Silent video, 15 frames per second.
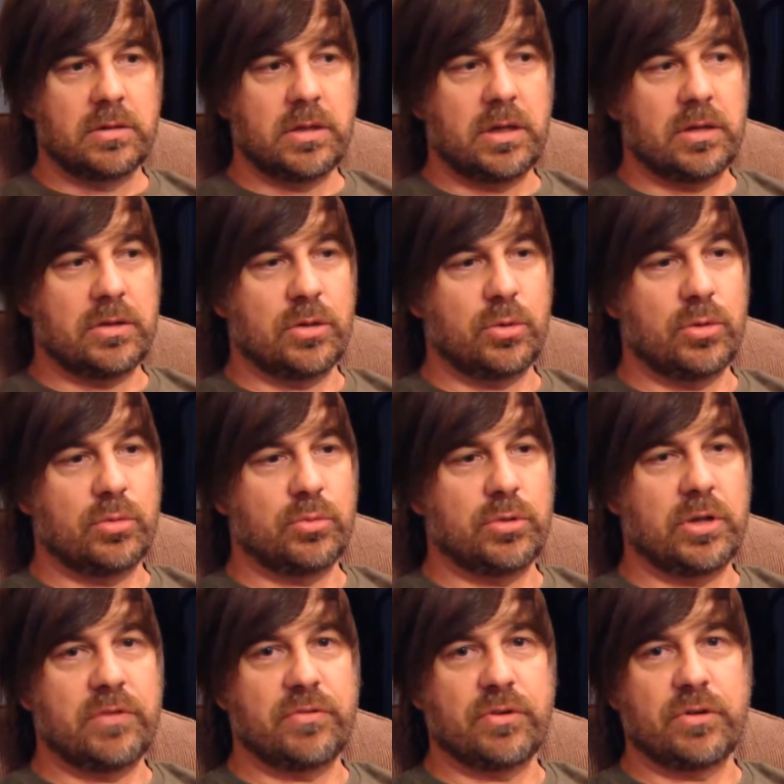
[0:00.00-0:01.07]
and no one
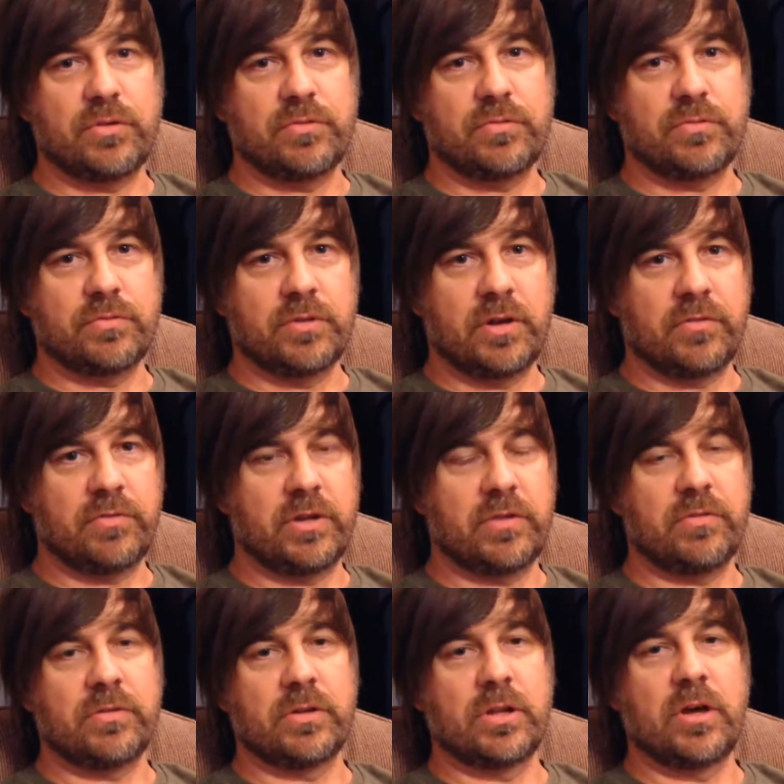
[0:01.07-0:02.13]
would ever have
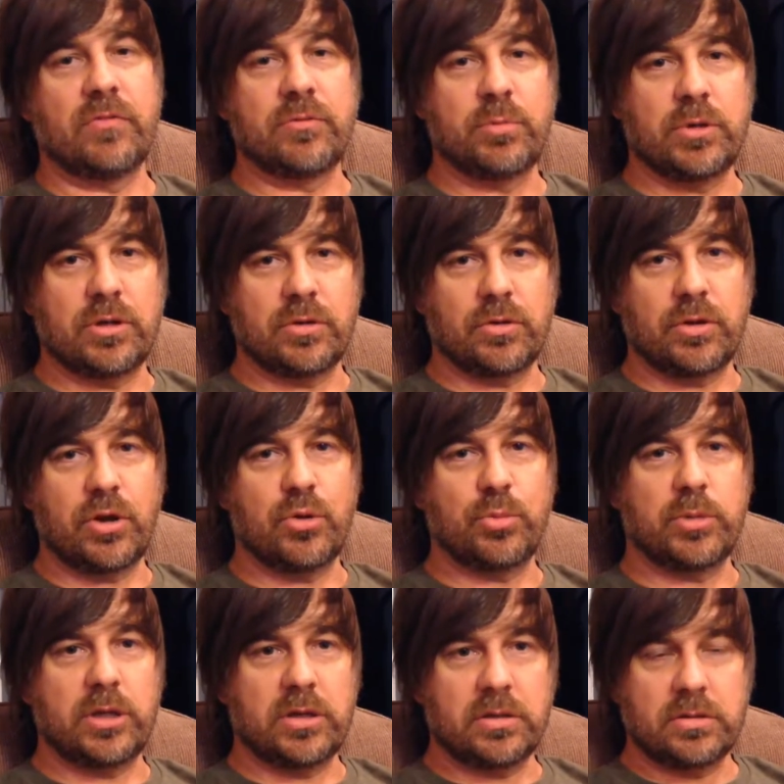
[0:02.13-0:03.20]
ever loved me or known
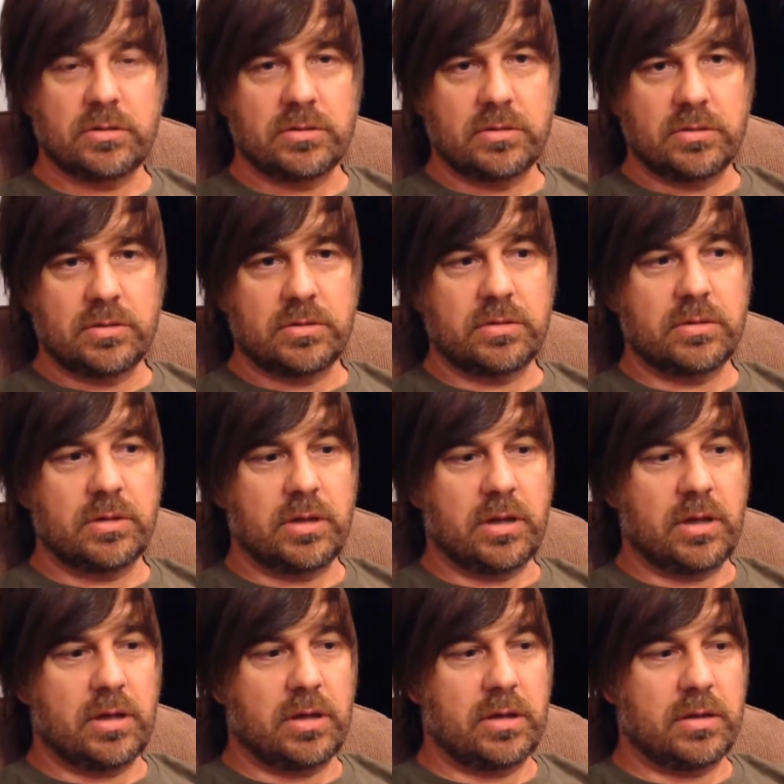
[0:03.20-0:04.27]
me.
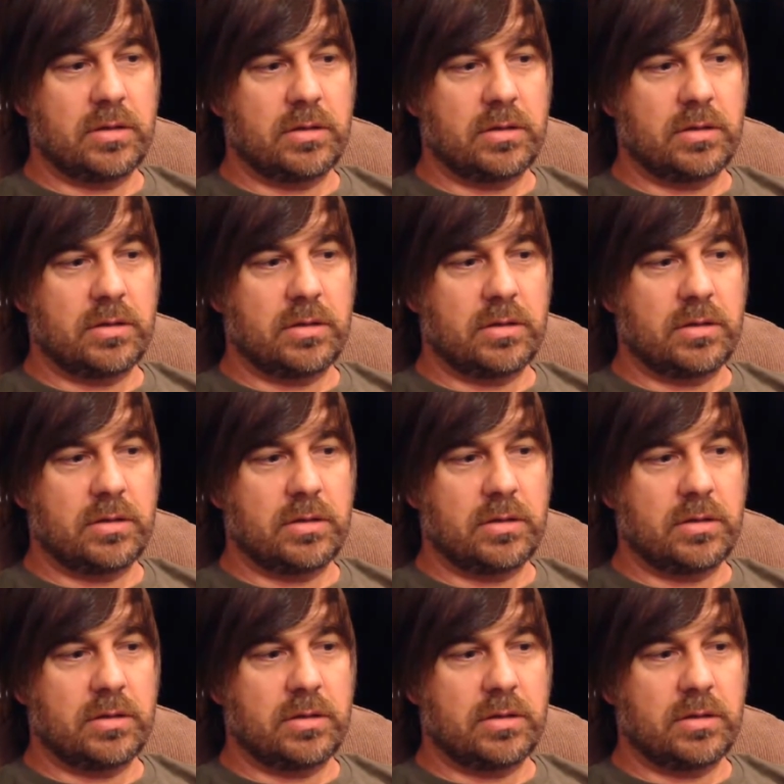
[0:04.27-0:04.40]
And